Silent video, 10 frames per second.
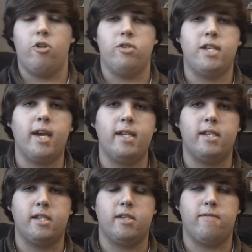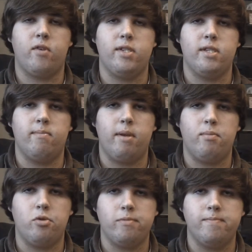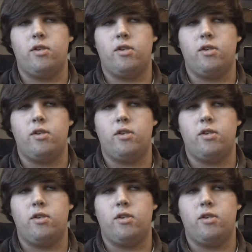her scientist friend people.